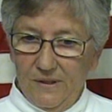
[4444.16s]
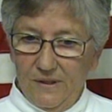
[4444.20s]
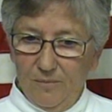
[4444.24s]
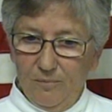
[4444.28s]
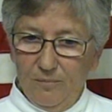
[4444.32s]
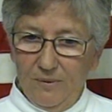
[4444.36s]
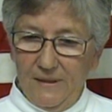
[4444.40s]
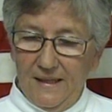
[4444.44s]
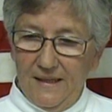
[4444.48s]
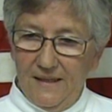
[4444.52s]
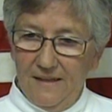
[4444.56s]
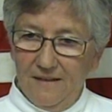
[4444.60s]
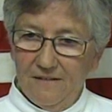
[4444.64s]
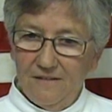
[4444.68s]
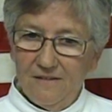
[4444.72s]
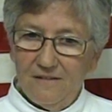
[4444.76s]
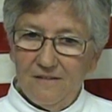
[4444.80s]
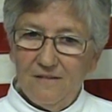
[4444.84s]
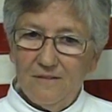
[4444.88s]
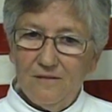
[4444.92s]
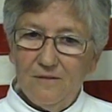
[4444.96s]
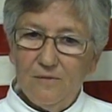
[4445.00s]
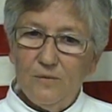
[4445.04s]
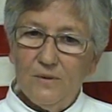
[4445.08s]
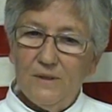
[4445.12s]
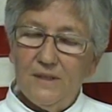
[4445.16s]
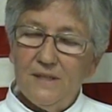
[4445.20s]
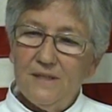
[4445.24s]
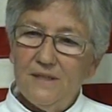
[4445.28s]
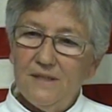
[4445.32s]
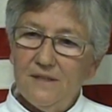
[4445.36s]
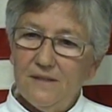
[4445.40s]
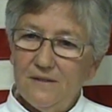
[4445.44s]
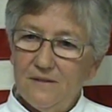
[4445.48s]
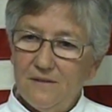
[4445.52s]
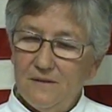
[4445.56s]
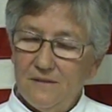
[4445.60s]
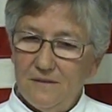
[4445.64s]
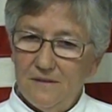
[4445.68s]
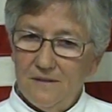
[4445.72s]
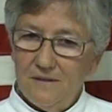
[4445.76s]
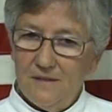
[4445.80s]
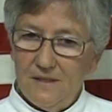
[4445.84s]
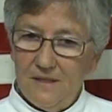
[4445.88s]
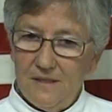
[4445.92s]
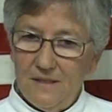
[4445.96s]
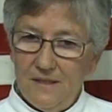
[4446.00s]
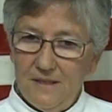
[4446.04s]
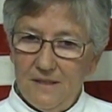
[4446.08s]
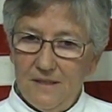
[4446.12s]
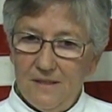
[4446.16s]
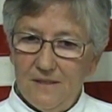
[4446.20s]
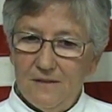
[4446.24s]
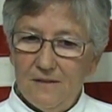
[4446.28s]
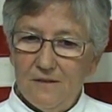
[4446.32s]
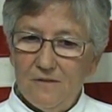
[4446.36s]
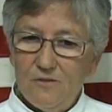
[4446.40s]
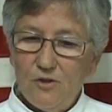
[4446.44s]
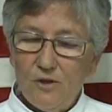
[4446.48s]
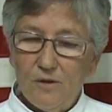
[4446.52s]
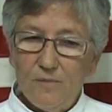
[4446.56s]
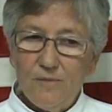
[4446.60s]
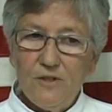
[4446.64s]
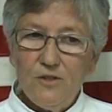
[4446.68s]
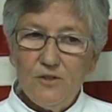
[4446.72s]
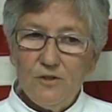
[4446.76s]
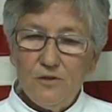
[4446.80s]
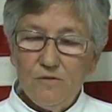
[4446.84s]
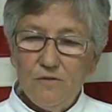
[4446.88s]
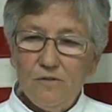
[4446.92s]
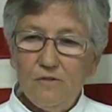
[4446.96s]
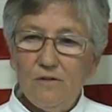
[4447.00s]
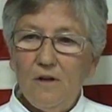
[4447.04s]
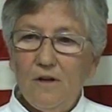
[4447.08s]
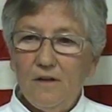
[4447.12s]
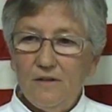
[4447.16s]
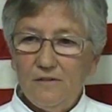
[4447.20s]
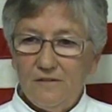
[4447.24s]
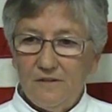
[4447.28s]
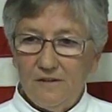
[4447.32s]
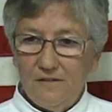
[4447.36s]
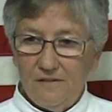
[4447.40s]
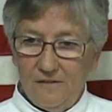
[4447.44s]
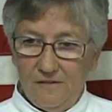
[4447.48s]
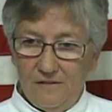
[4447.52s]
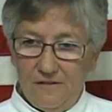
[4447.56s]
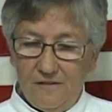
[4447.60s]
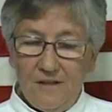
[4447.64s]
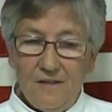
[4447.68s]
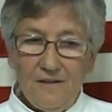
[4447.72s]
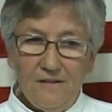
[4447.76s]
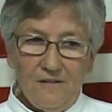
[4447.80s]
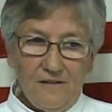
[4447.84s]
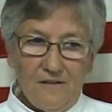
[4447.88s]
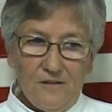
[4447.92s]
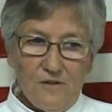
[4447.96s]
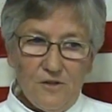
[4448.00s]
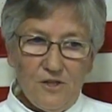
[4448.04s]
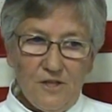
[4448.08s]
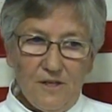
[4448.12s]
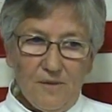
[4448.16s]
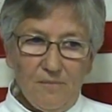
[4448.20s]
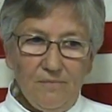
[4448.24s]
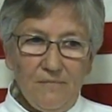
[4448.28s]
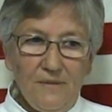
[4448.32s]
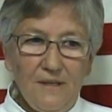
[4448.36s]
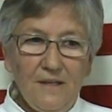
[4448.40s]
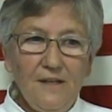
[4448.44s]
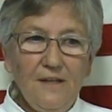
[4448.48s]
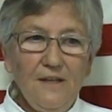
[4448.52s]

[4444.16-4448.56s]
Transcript: put in place, where the German Jews lost their citizenship,